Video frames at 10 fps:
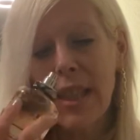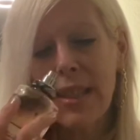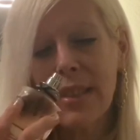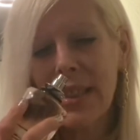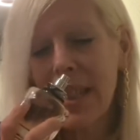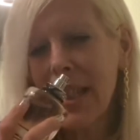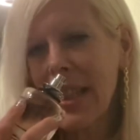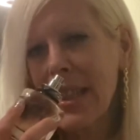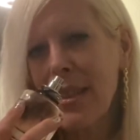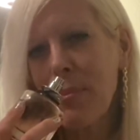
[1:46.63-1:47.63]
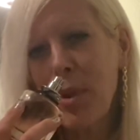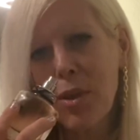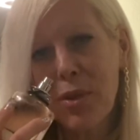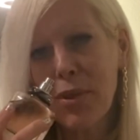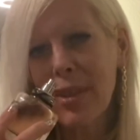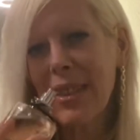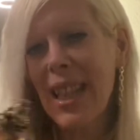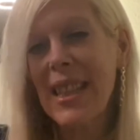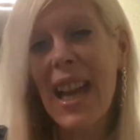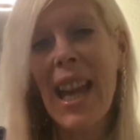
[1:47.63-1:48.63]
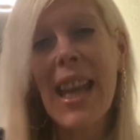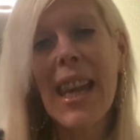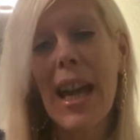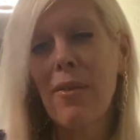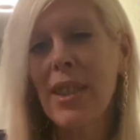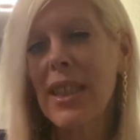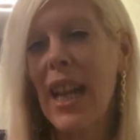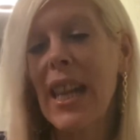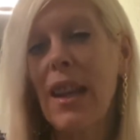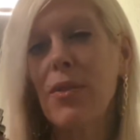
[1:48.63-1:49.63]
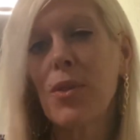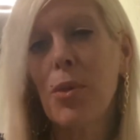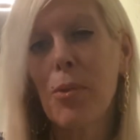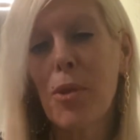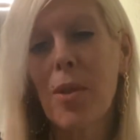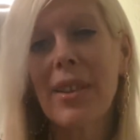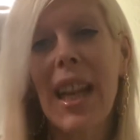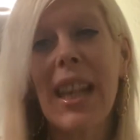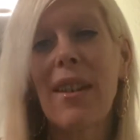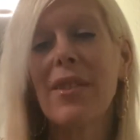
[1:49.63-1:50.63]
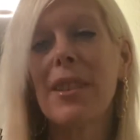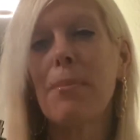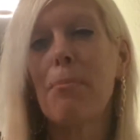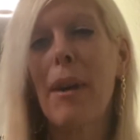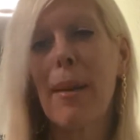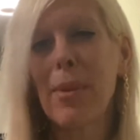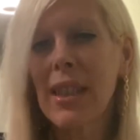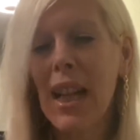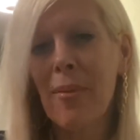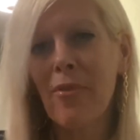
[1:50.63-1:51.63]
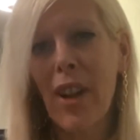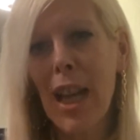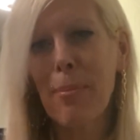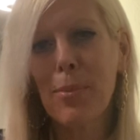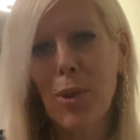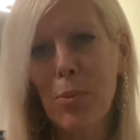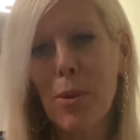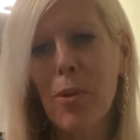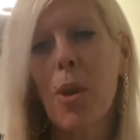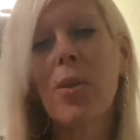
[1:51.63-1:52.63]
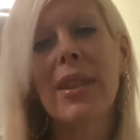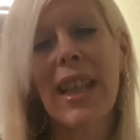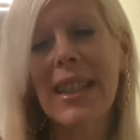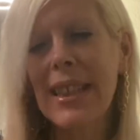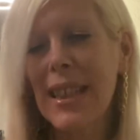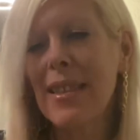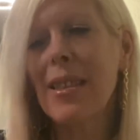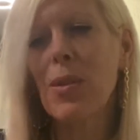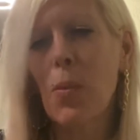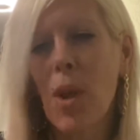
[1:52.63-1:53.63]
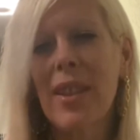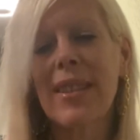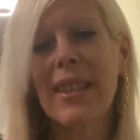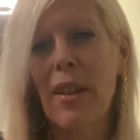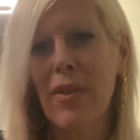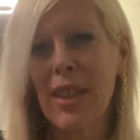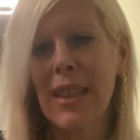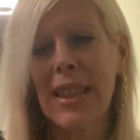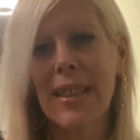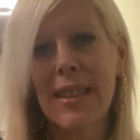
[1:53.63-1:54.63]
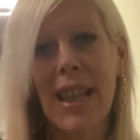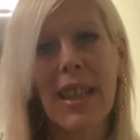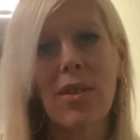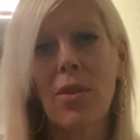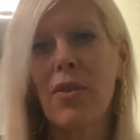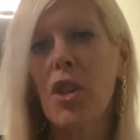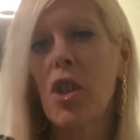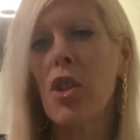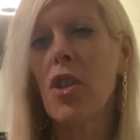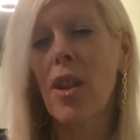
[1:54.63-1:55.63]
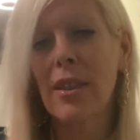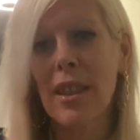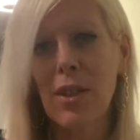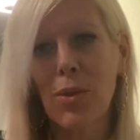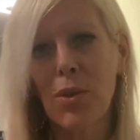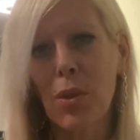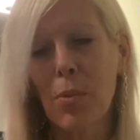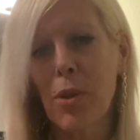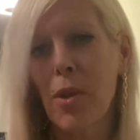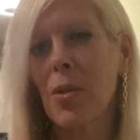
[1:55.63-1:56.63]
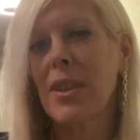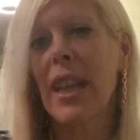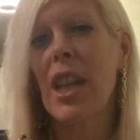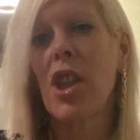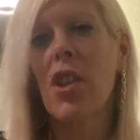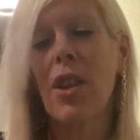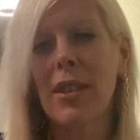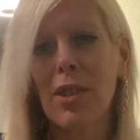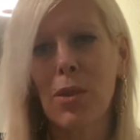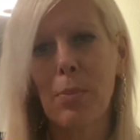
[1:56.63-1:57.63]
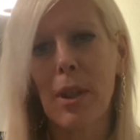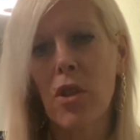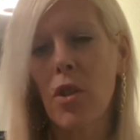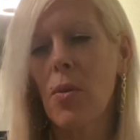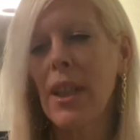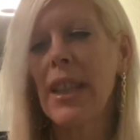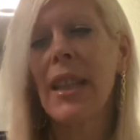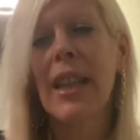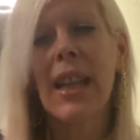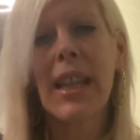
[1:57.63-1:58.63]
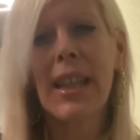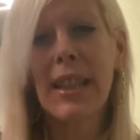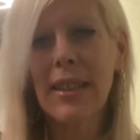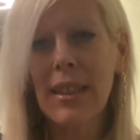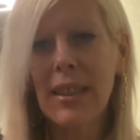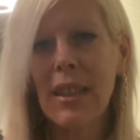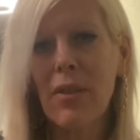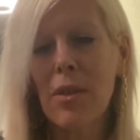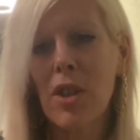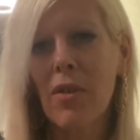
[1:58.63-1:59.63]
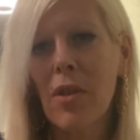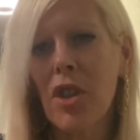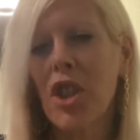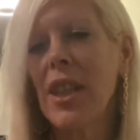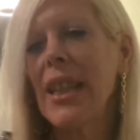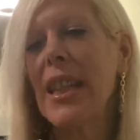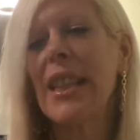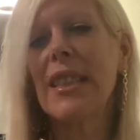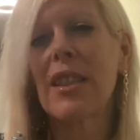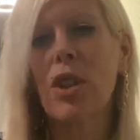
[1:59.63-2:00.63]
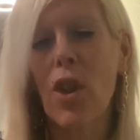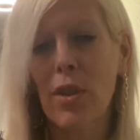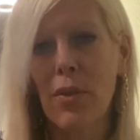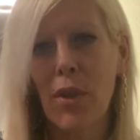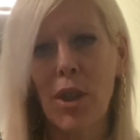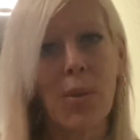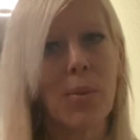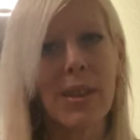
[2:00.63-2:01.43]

Still, it's a beautiful scent. I love it. I love tuberose. I love this bubblegum vibe, tuberose. And this is what is definitely inside. So if you're not into tuberose and not into patchouli, l'Interdit from Givenchy is not for you.